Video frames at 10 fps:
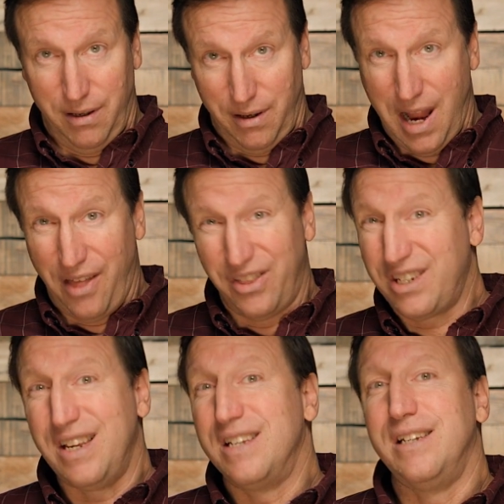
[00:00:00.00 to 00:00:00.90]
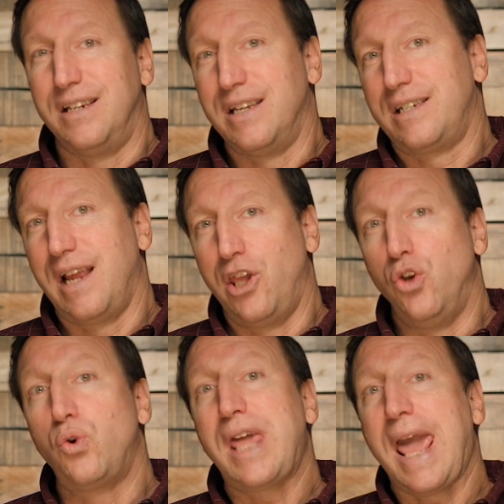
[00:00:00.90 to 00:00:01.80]
Now, this isn't to say
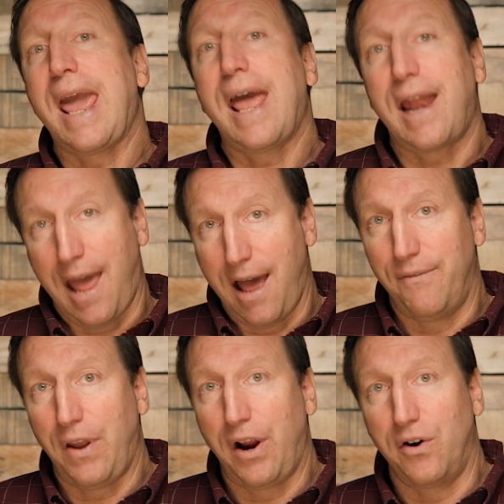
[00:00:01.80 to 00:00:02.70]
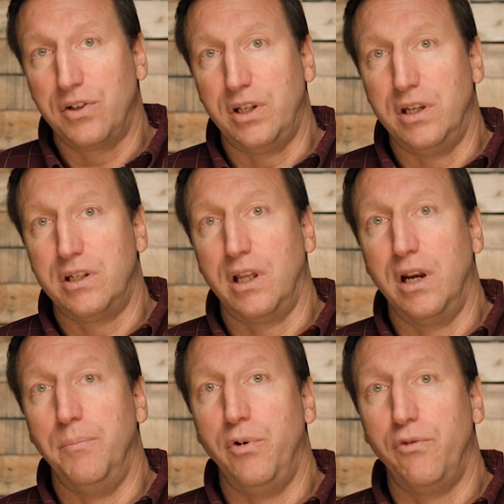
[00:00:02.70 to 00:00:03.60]
you can't have heresies in
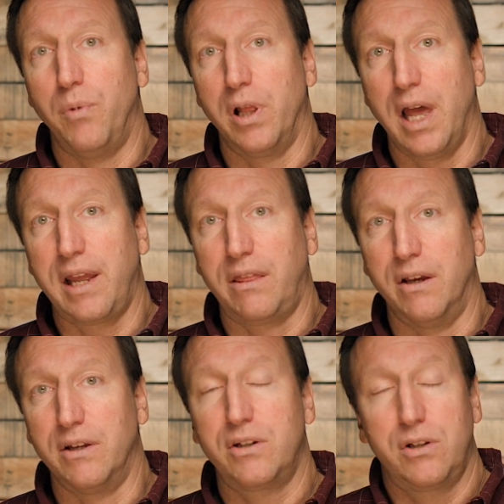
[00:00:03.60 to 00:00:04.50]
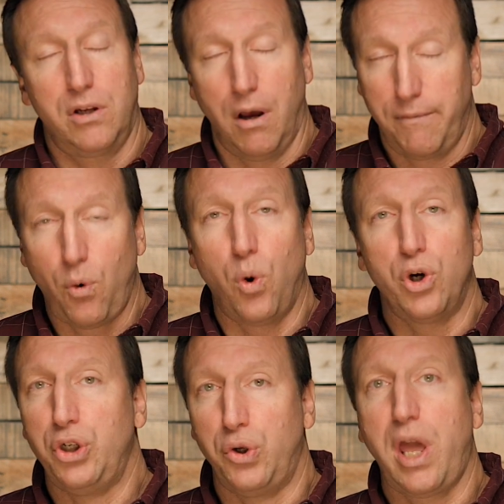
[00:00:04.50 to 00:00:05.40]
a movement like this. Of
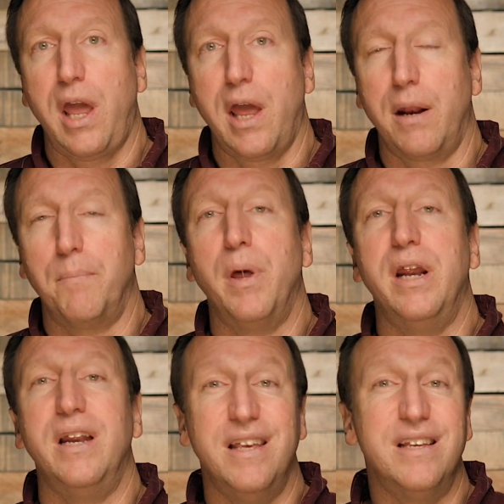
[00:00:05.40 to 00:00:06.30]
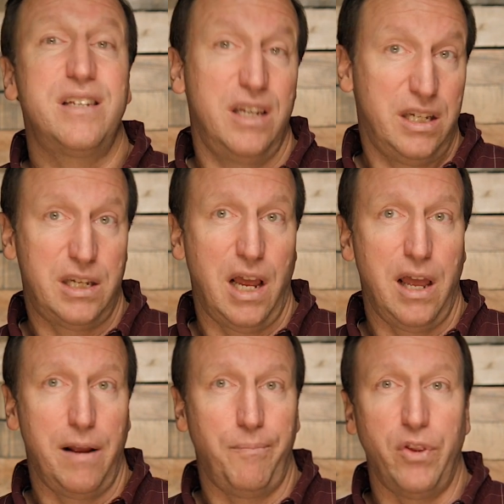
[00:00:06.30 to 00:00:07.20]
course you can, but it is to
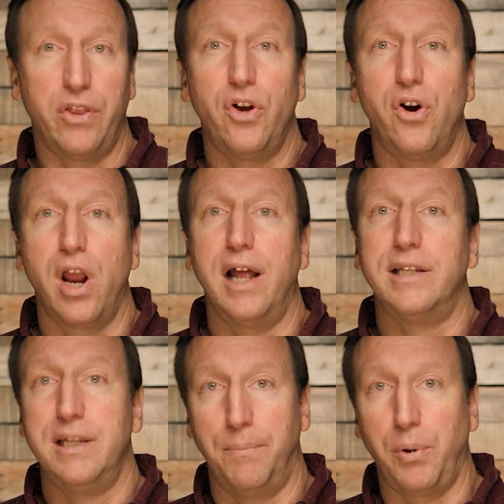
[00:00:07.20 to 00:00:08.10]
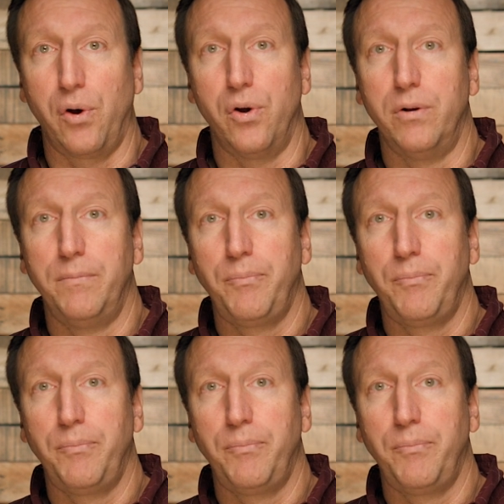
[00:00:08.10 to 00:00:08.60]
say that they're not typical.